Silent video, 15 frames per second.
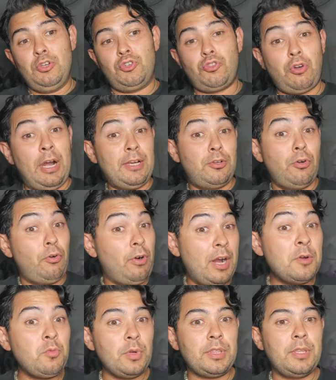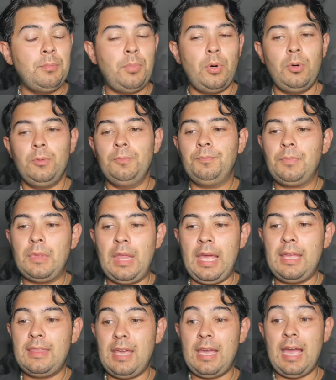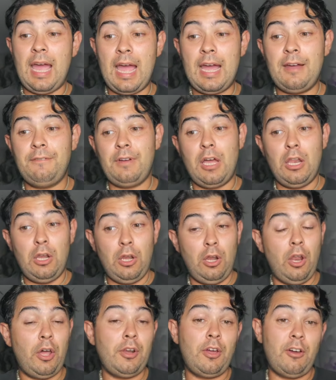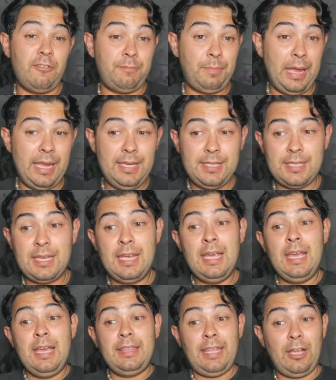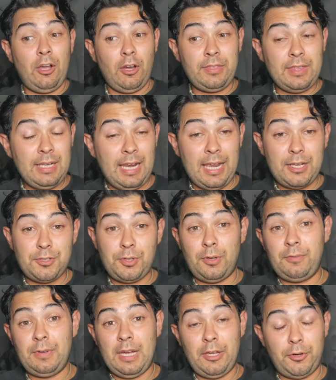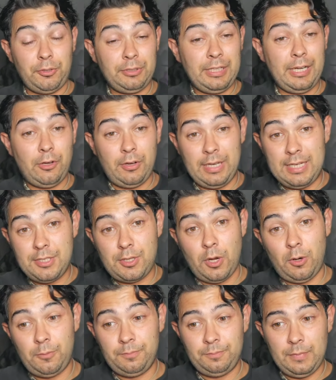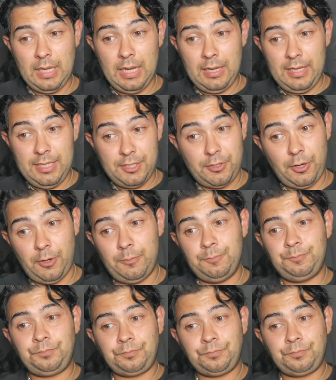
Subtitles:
trying to run with the ball. They have a lot of pace. They got the likes of Rodrigo Isgro.